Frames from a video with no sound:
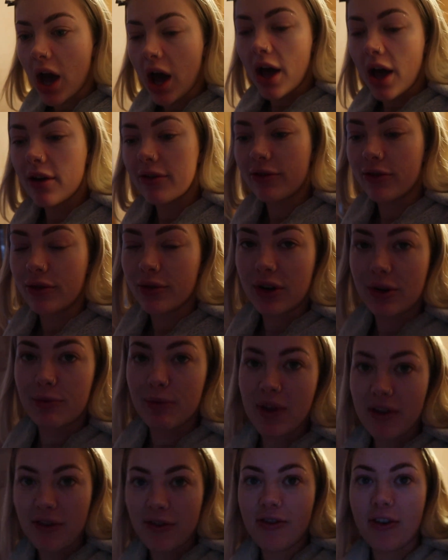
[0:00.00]
I thought it would
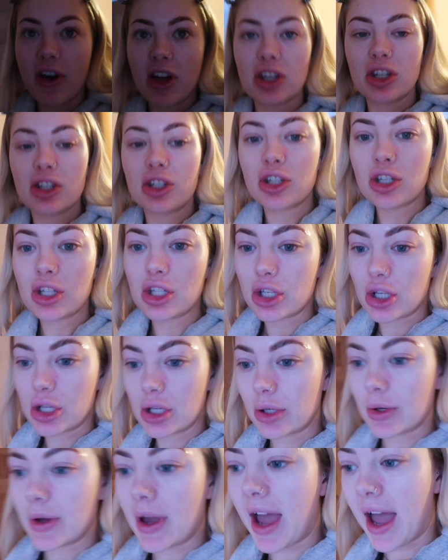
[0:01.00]
be fun to
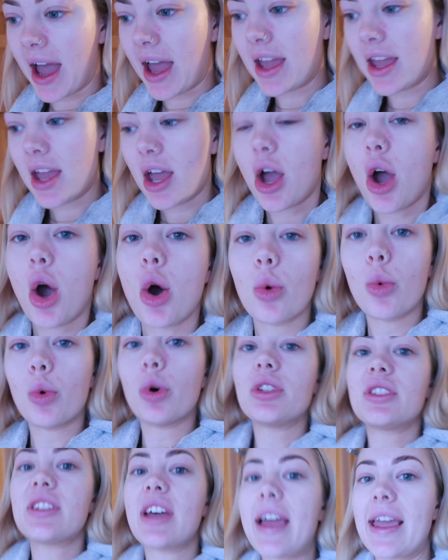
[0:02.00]
do a
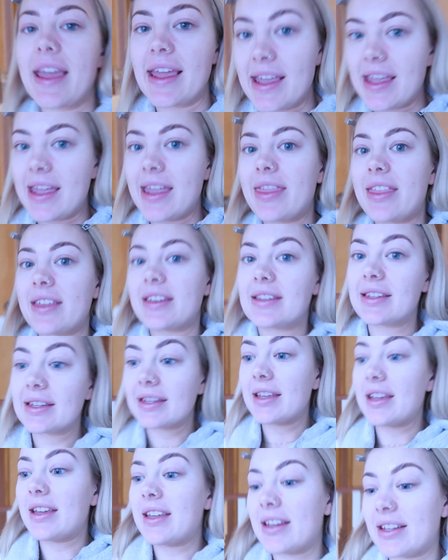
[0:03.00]
what I eat in
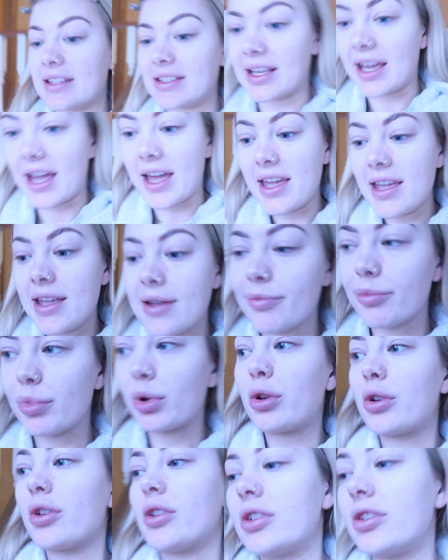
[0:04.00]
the, in a day,
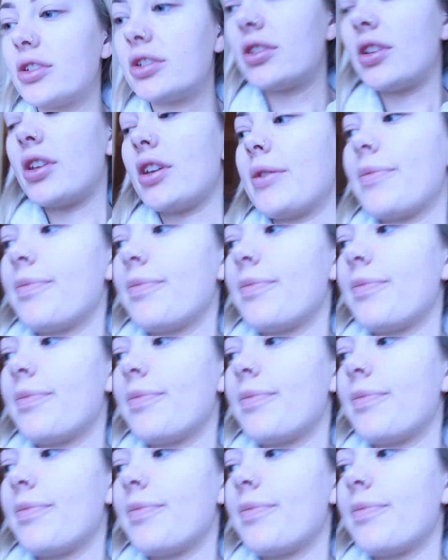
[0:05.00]
because